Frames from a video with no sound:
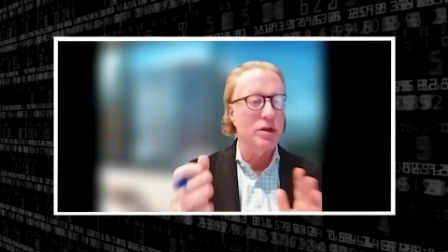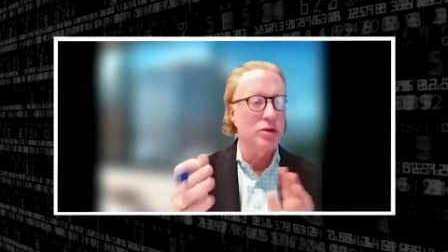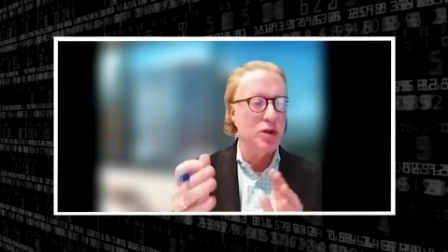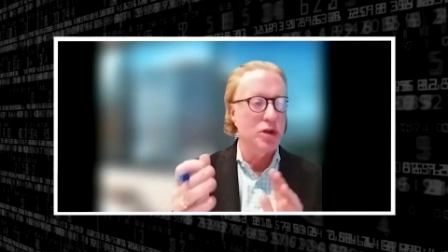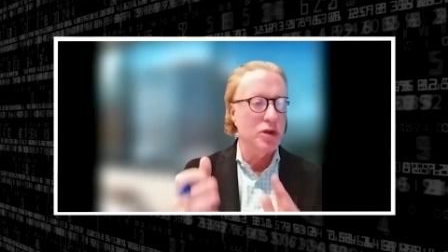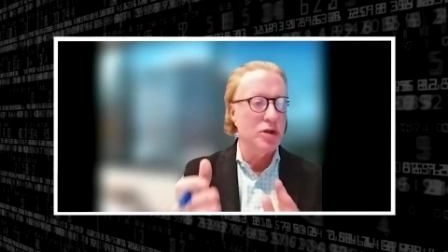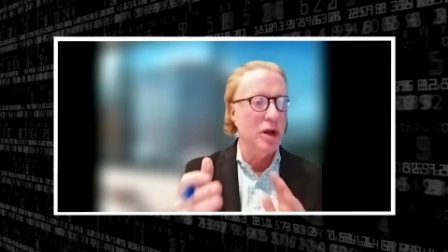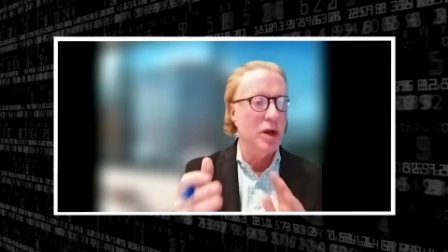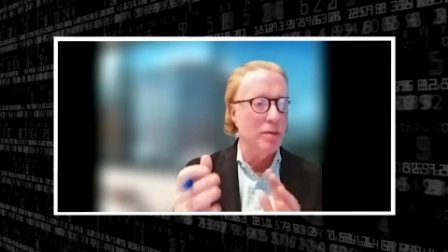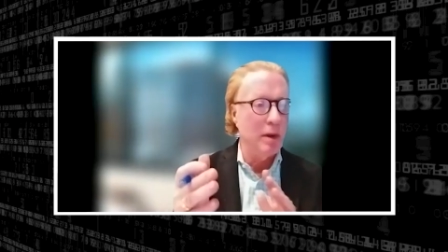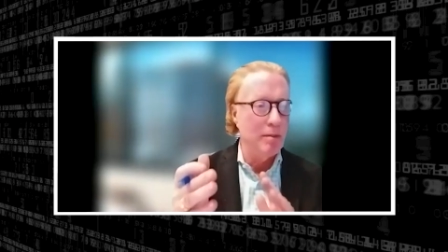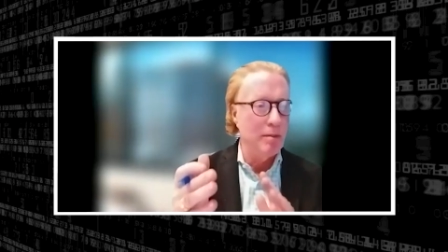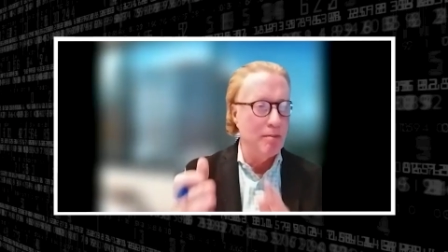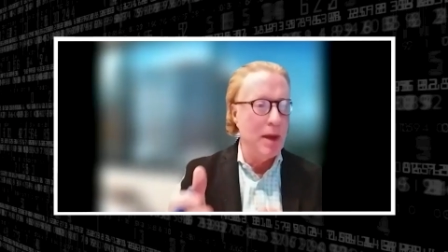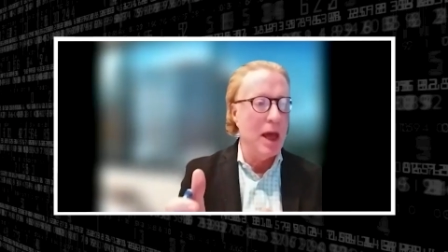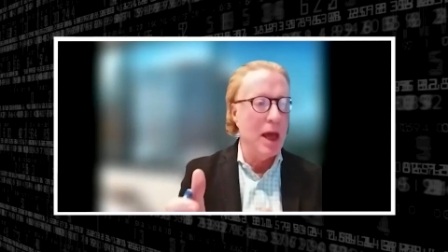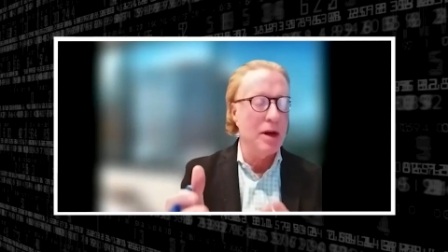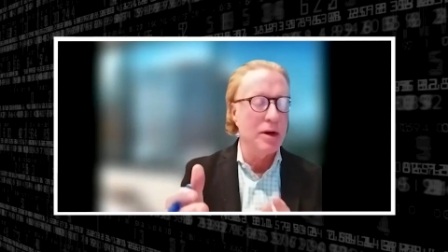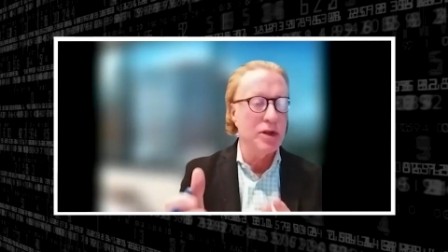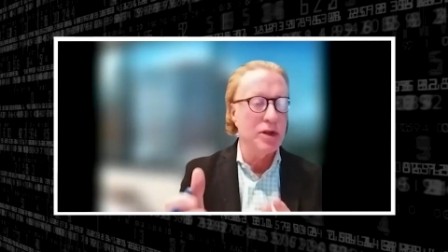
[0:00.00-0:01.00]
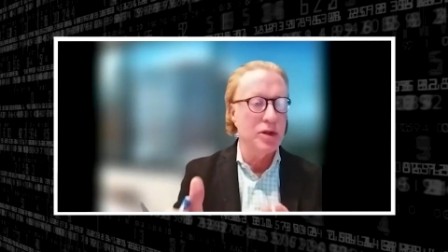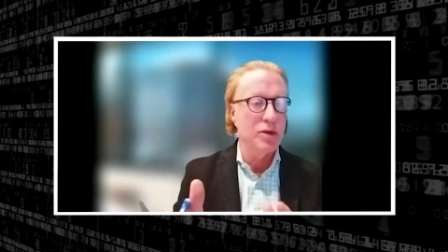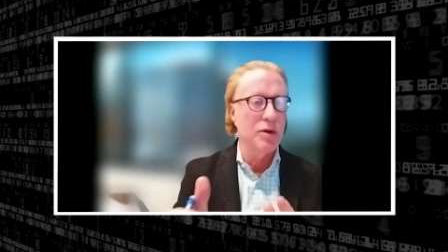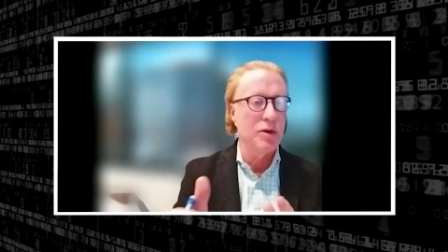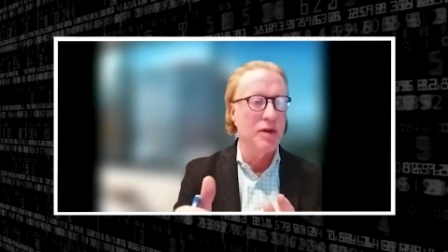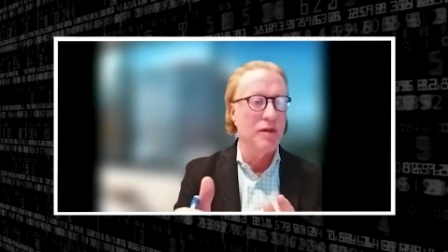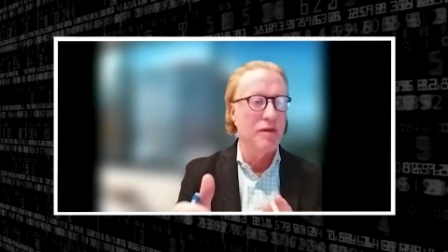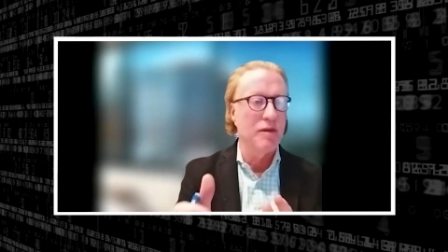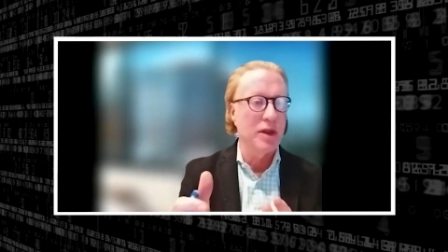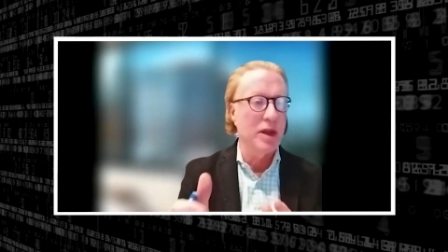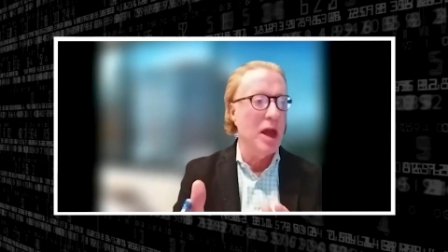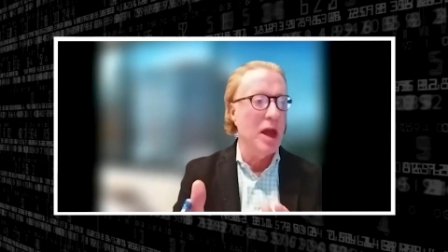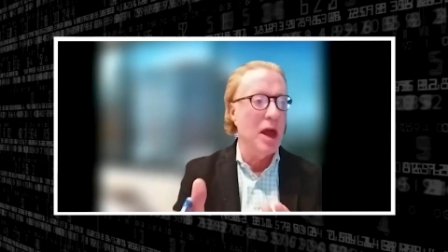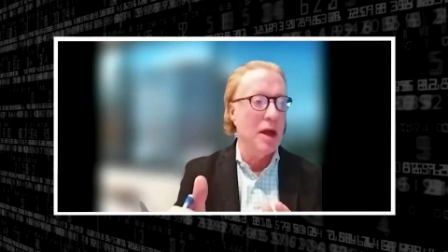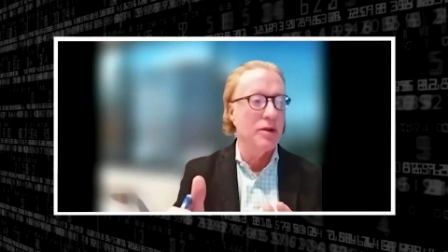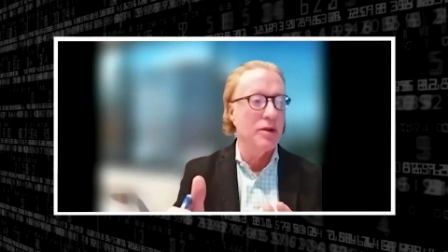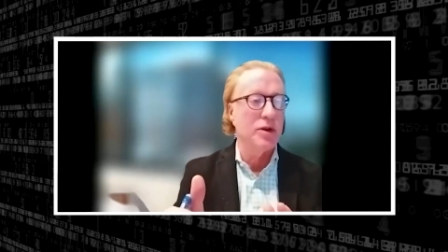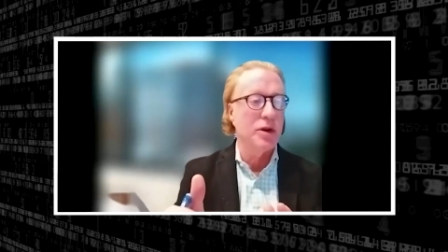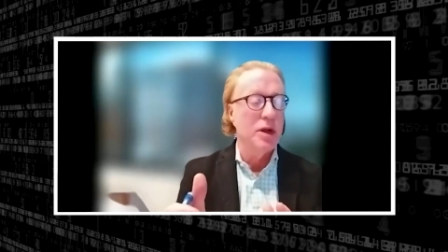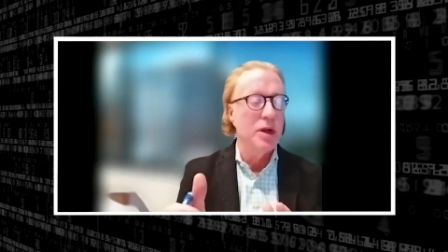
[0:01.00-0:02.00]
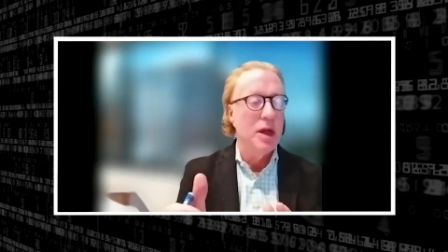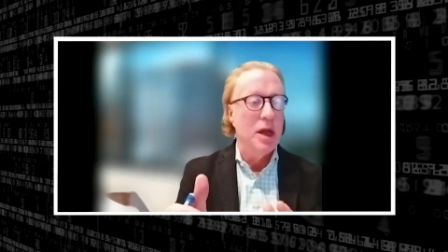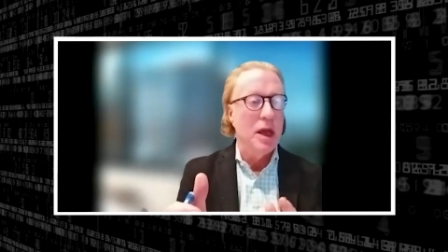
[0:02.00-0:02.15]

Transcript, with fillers: are just going to be better suited for the edge.